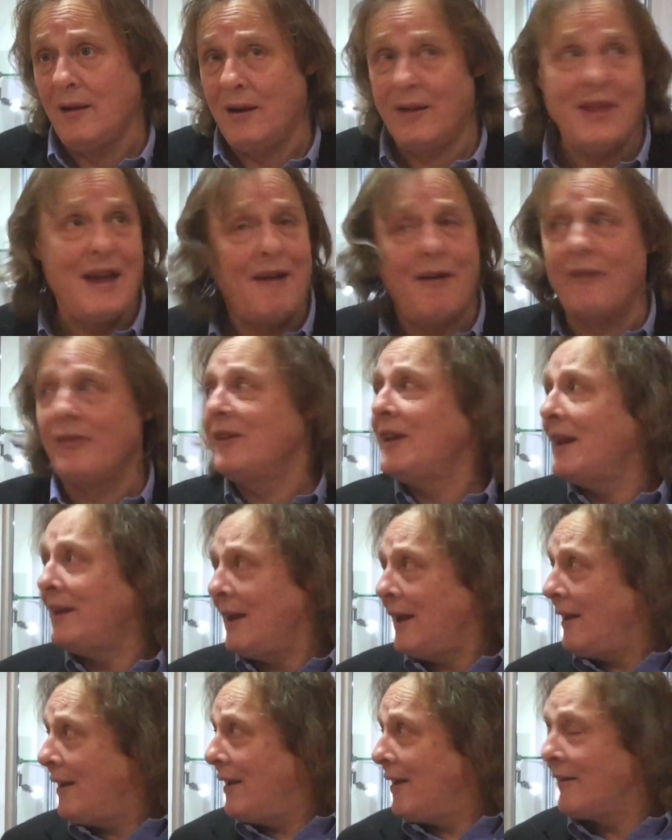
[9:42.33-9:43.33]
There, I've said
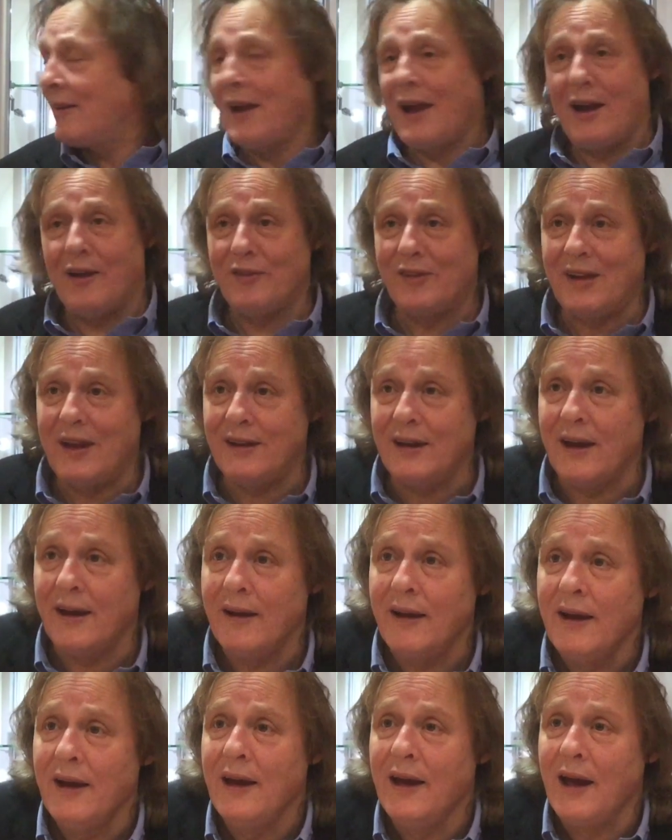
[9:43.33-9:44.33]
it. Okay, I've said it.
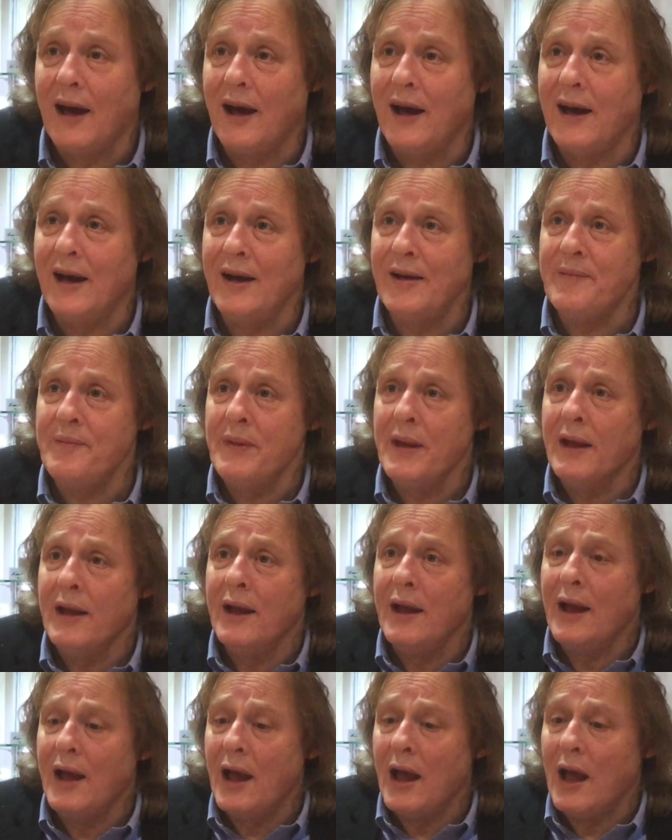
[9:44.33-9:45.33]
Um,
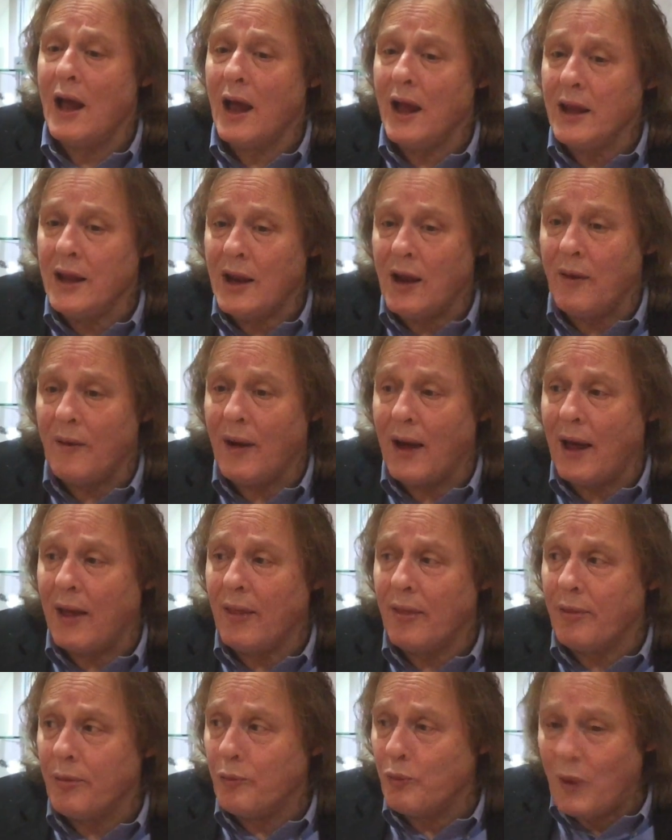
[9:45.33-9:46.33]
you know,
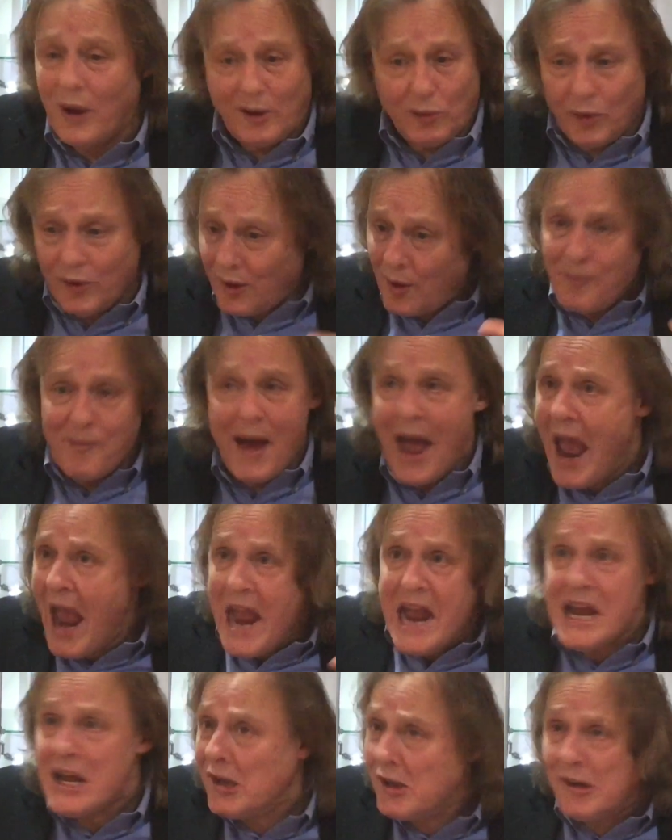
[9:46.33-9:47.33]
which was
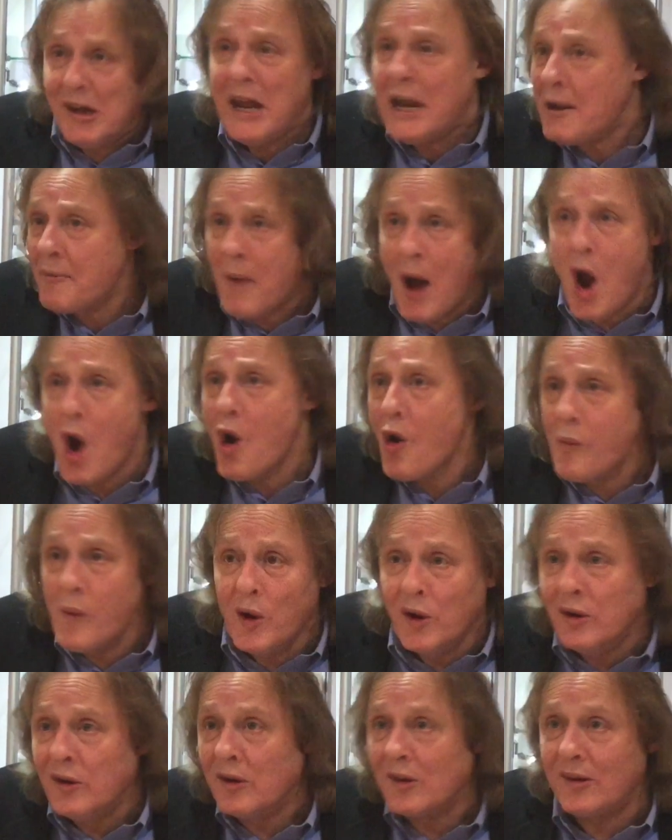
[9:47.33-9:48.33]
amazing
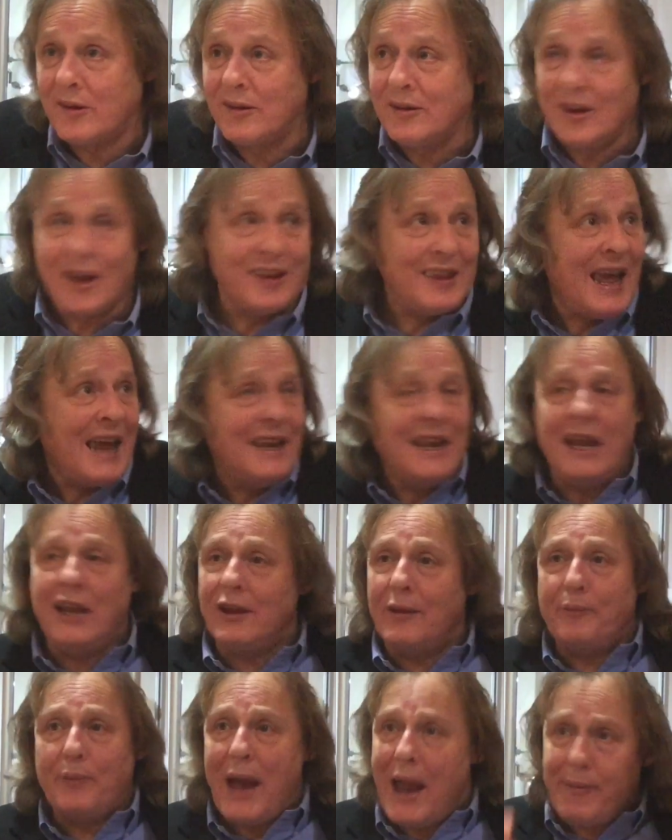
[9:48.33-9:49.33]
moments that then hit
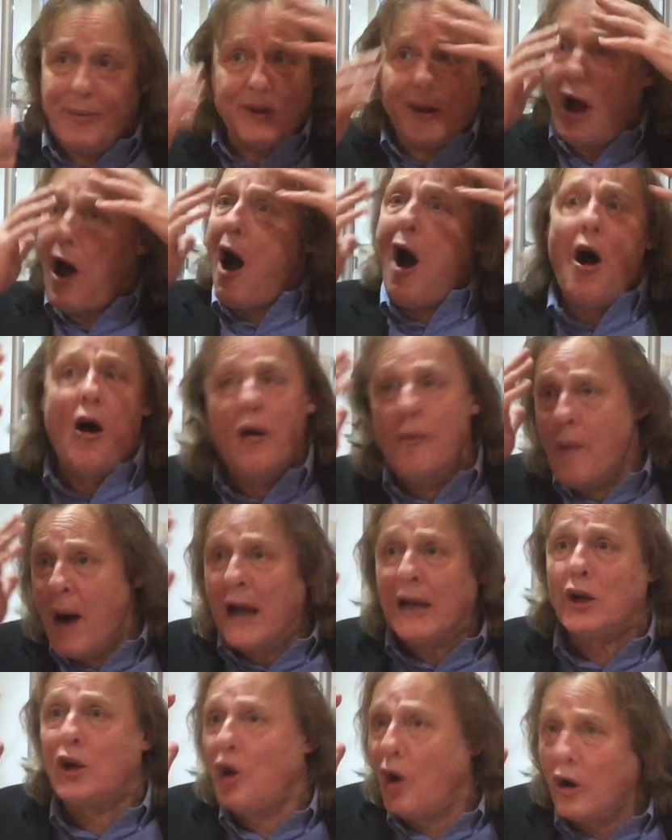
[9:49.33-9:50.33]
the papers. Oh
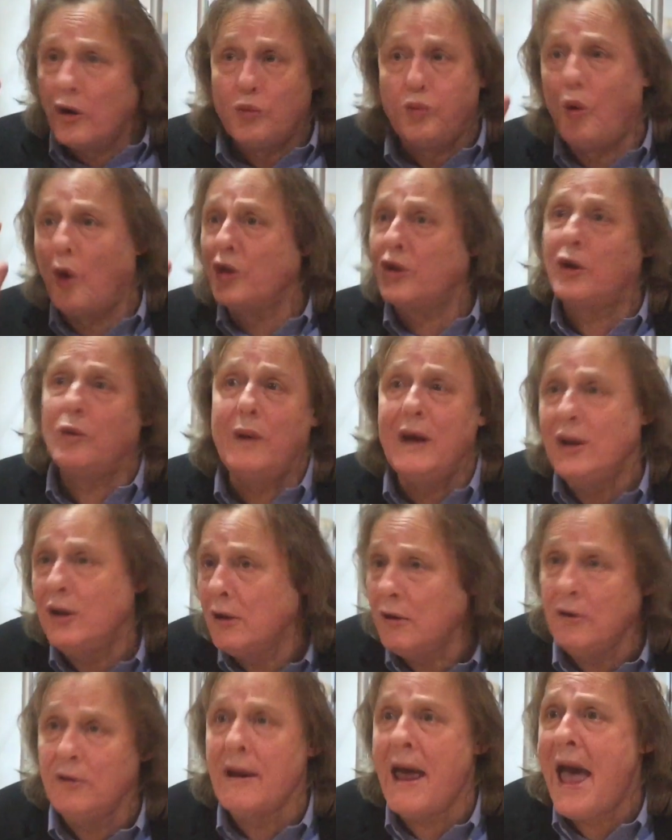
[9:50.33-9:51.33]
my God, what do we
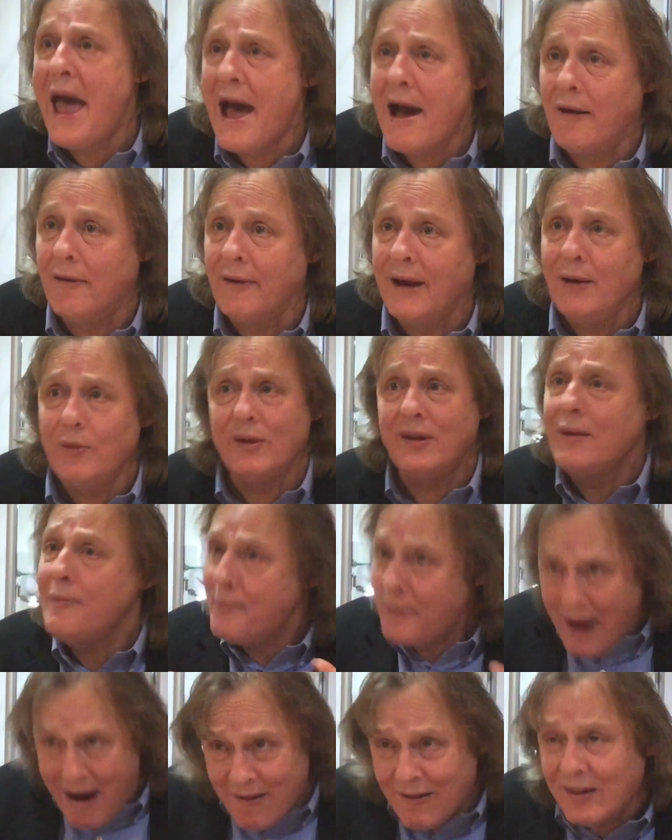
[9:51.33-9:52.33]
do now? It was
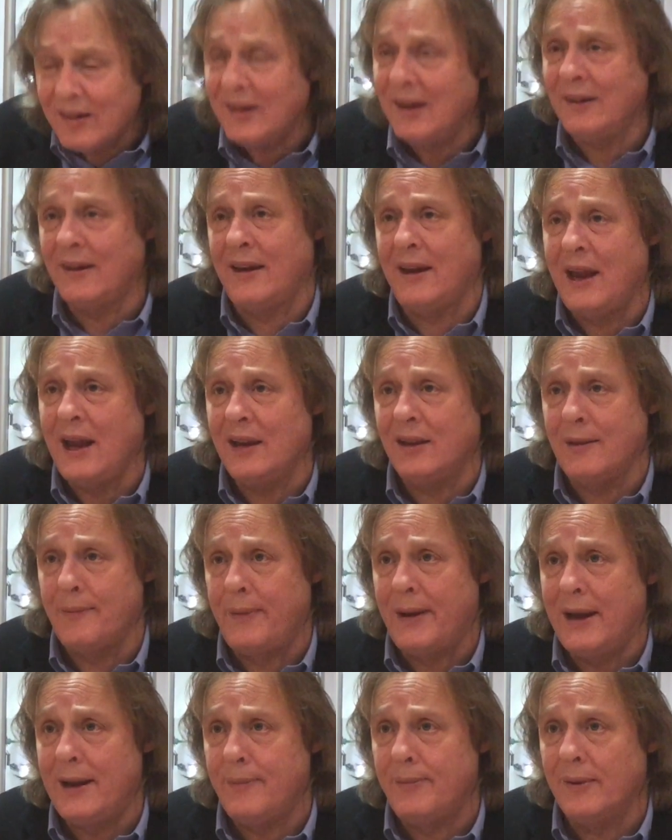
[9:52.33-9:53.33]
embarrassing that it hit the
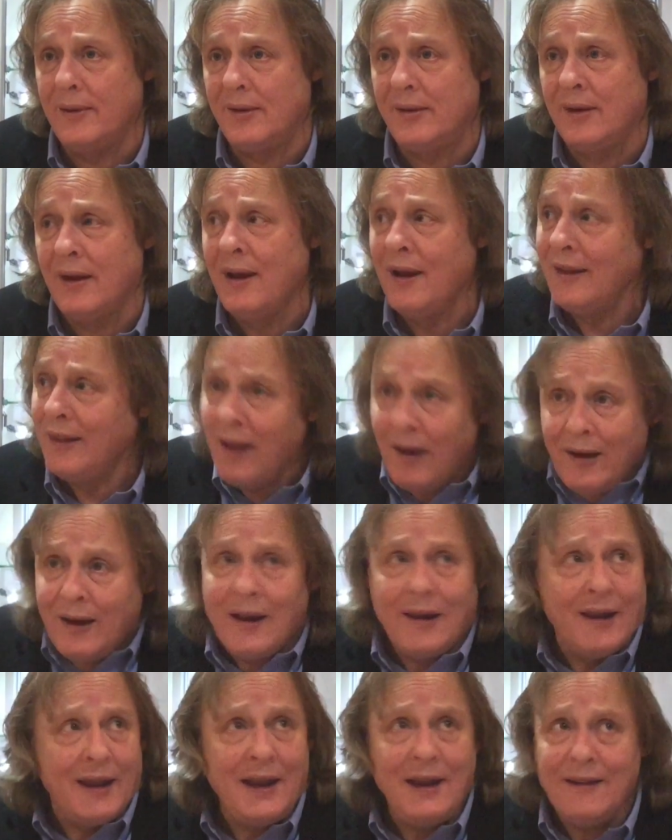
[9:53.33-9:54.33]
papers.
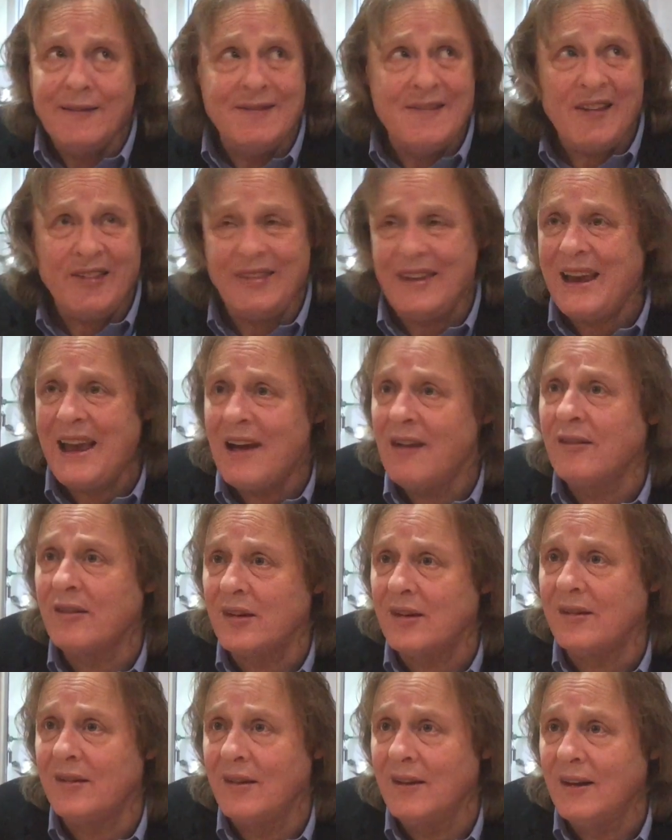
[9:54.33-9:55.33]
Luckily, nothing
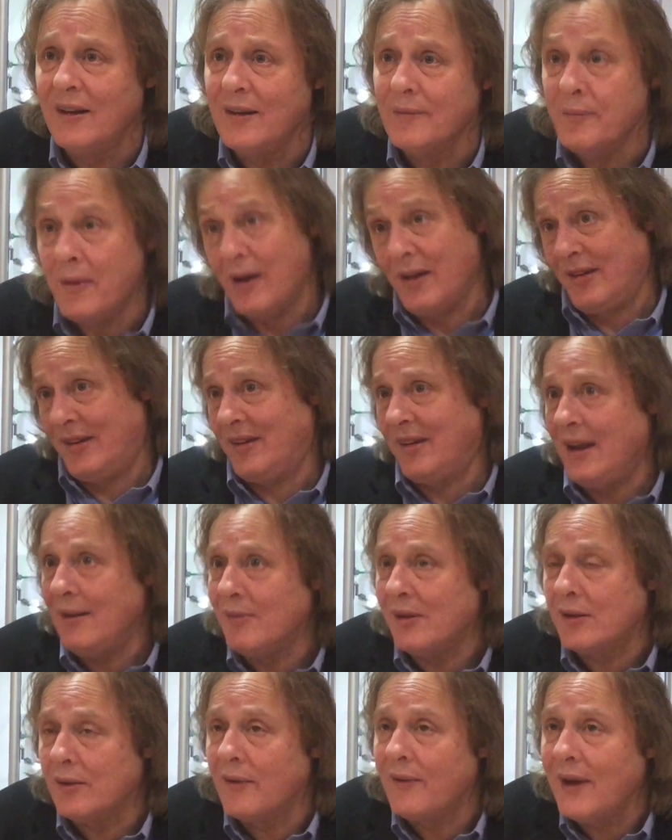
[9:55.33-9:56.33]
else much
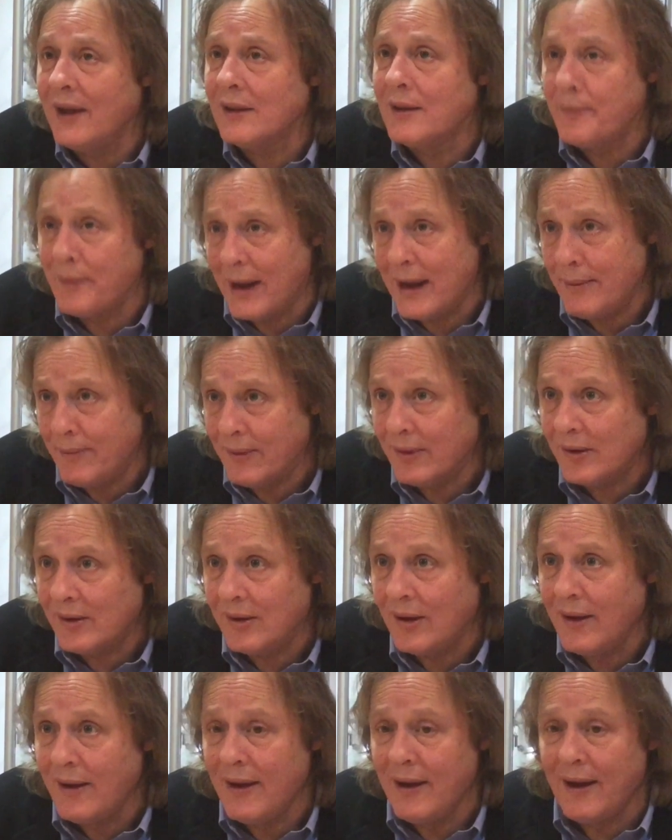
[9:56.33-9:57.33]
seems to have hit the papers.